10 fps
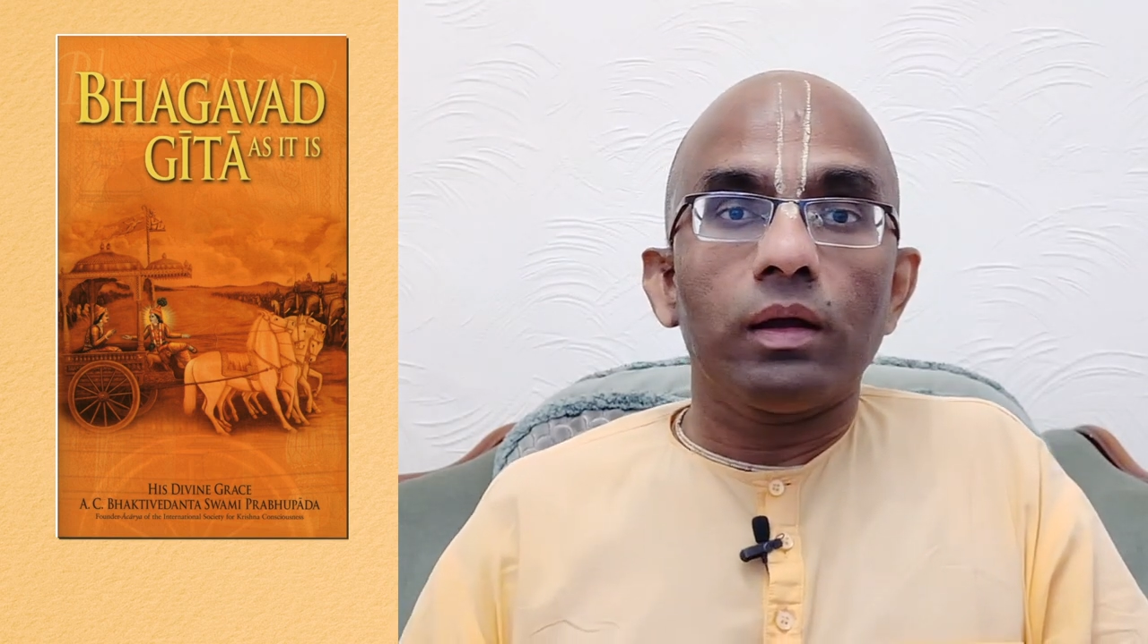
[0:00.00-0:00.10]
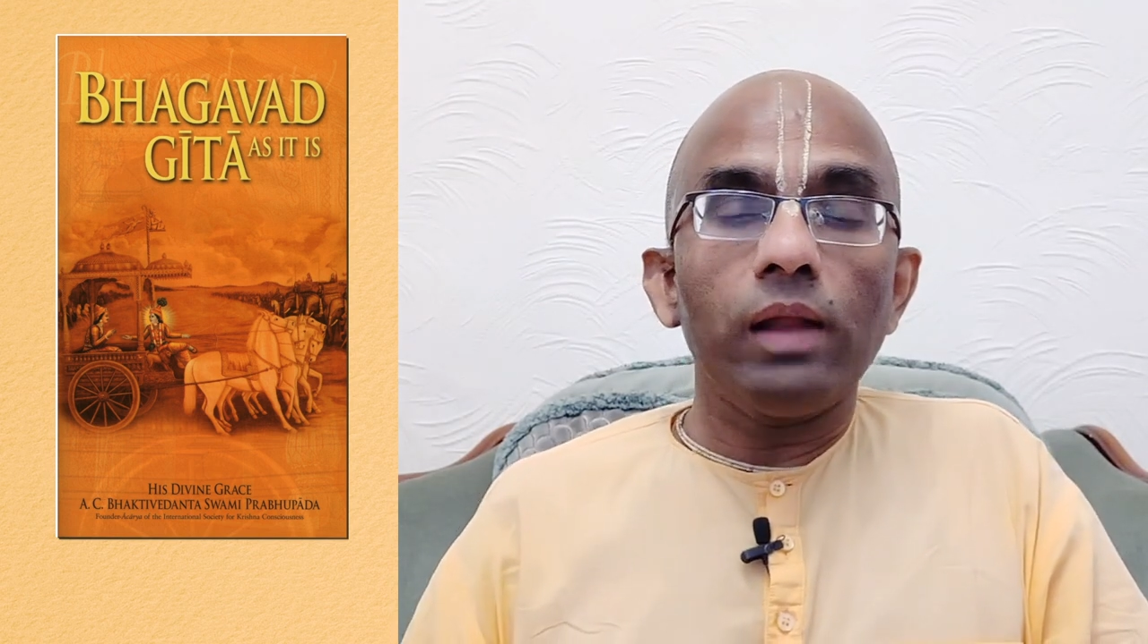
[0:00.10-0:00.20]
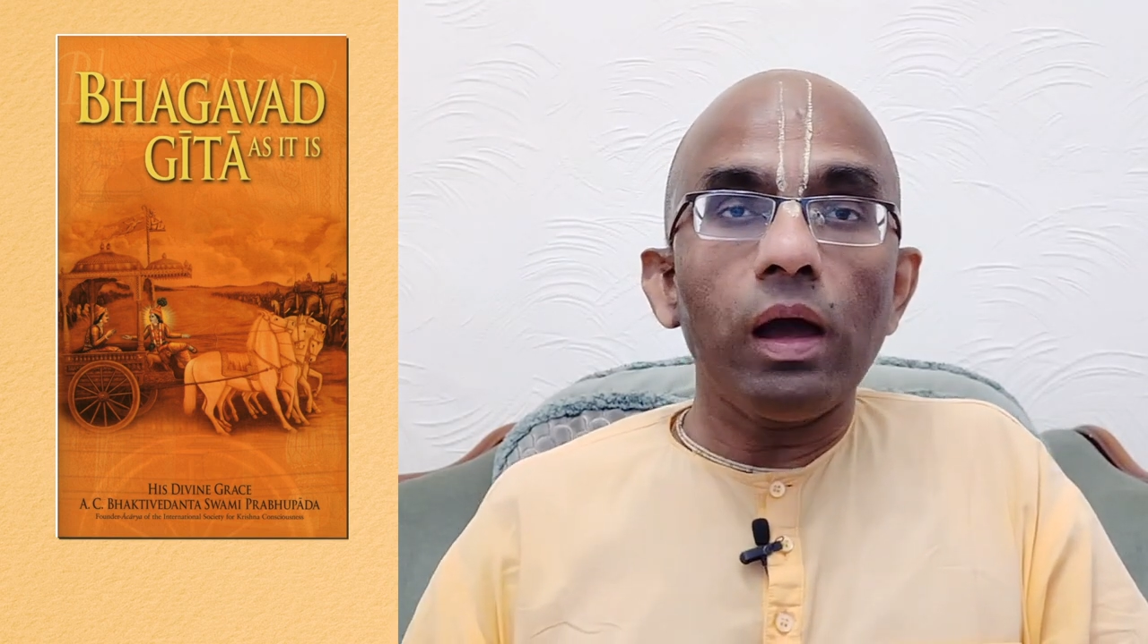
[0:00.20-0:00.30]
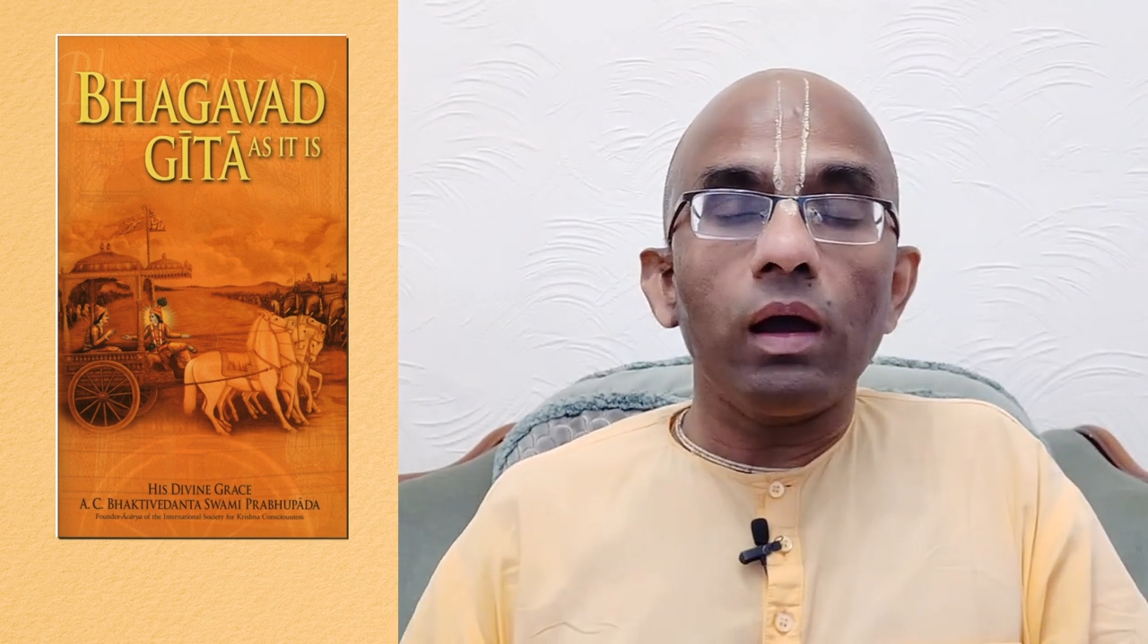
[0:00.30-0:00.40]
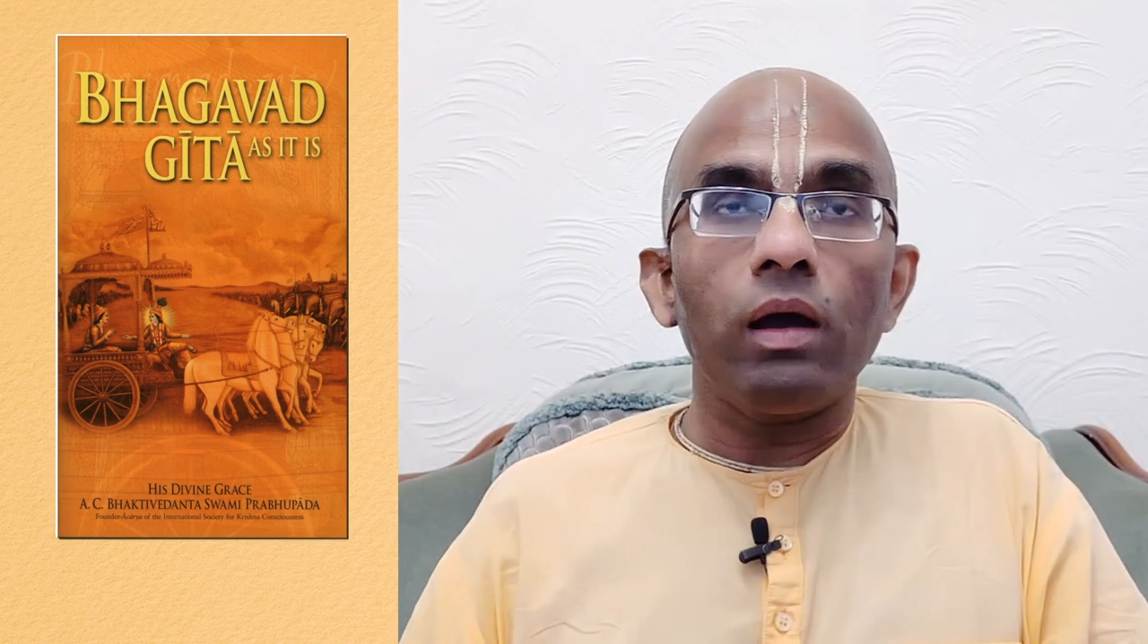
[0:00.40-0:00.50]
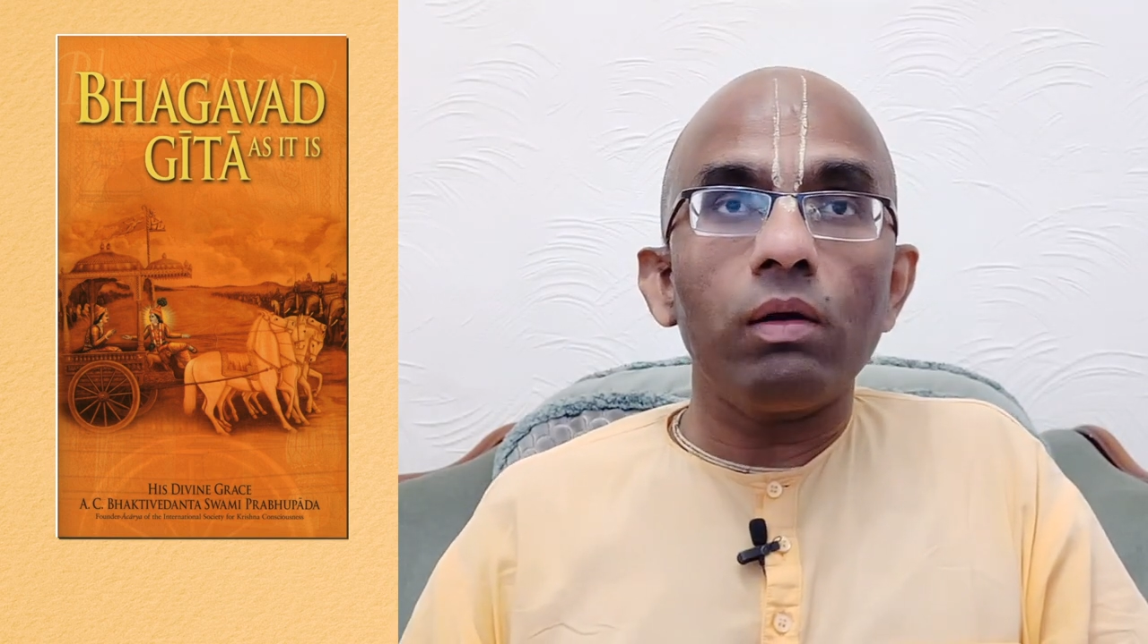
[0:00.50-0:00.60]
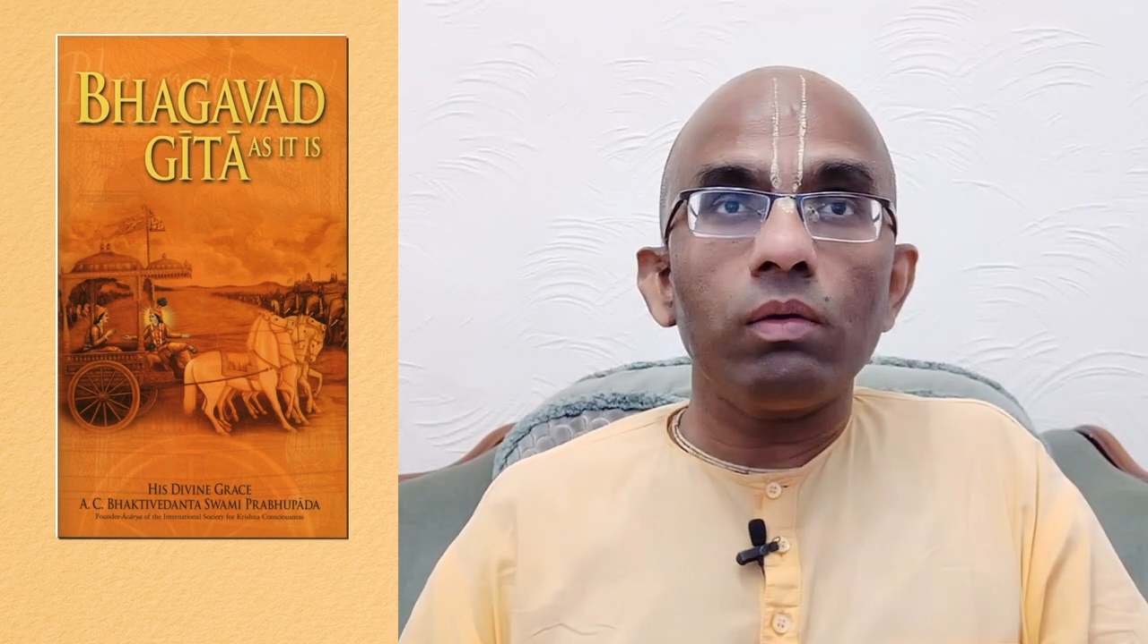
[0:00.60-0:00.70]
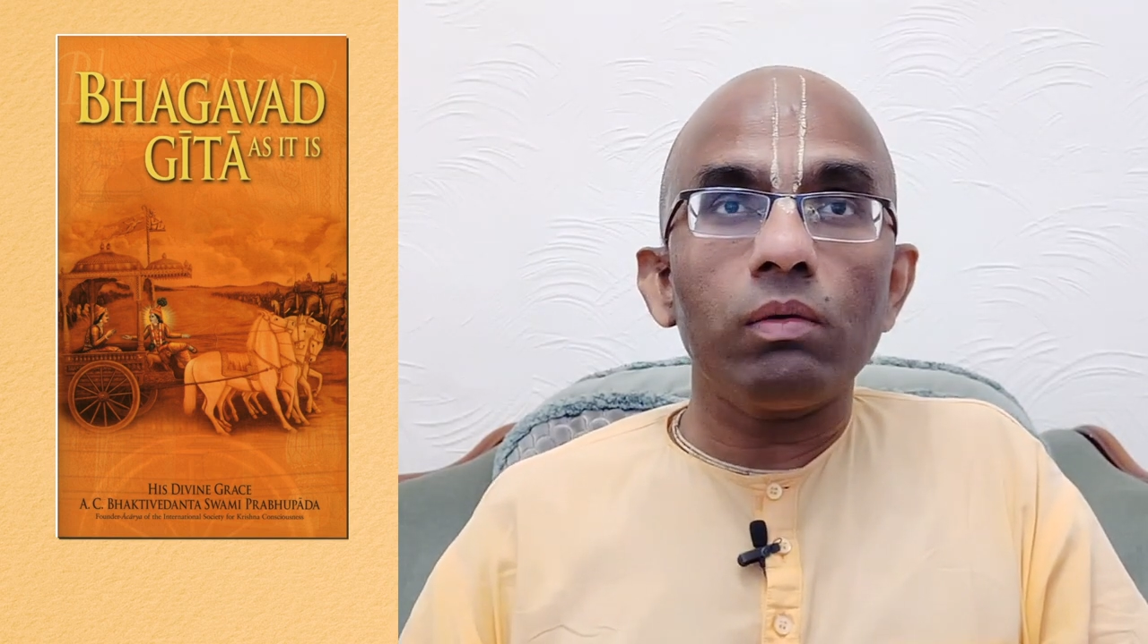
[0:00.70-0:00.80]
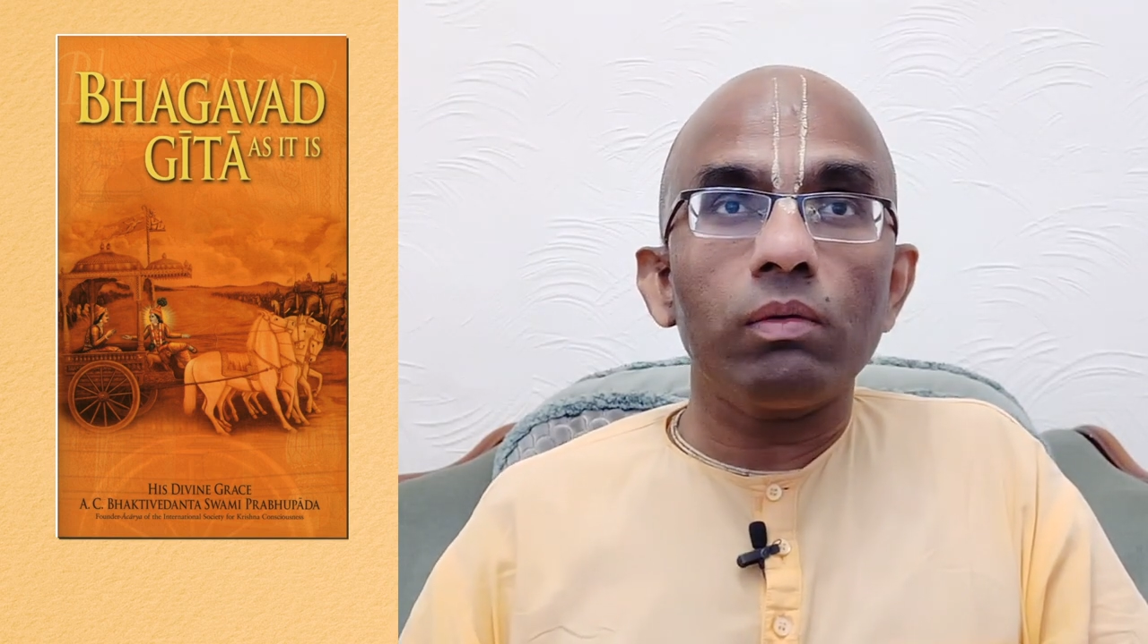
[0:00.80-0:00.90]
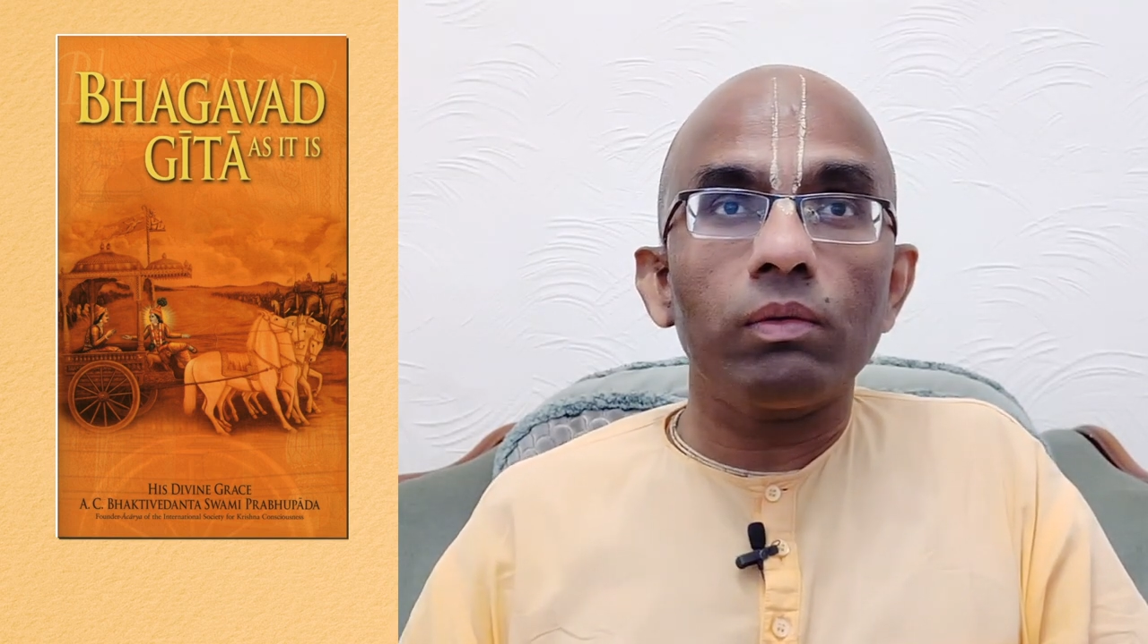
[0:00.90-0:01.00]

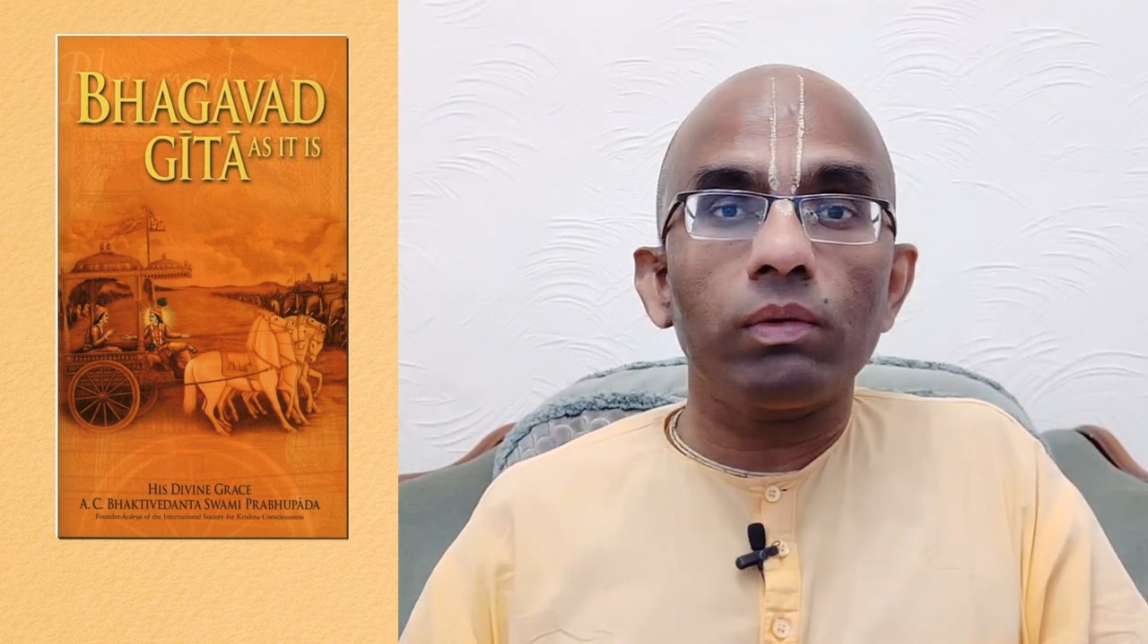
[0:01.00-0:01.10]
Now,